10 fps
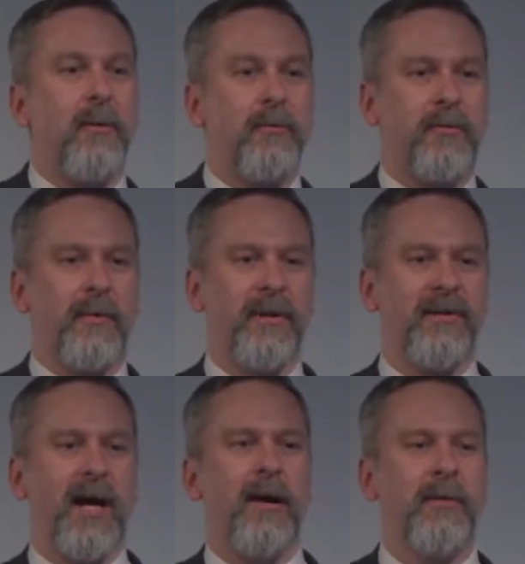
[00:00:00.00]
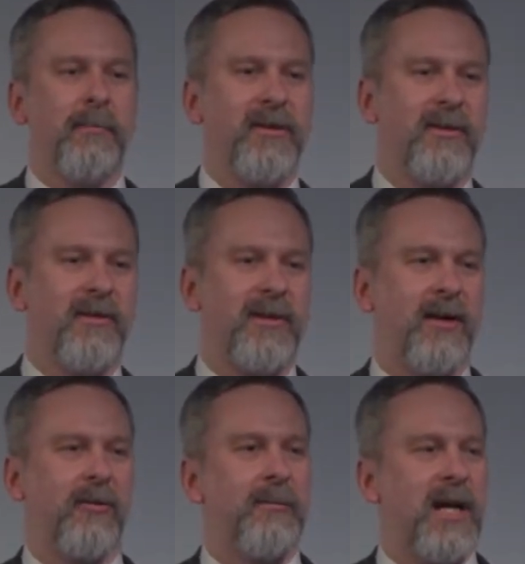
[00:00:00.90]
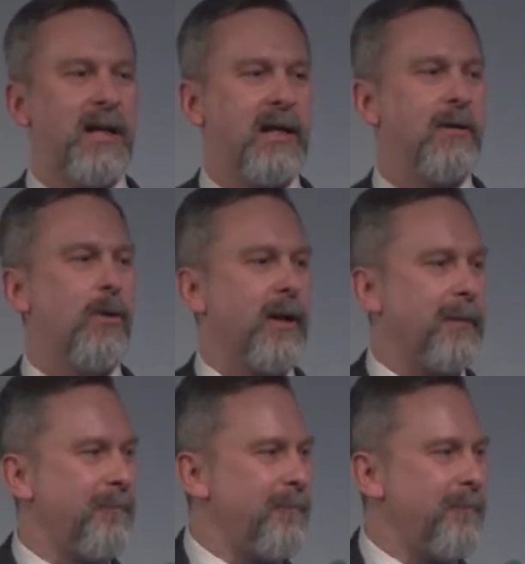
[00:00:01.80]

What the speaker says: from the time the business tells me I need one.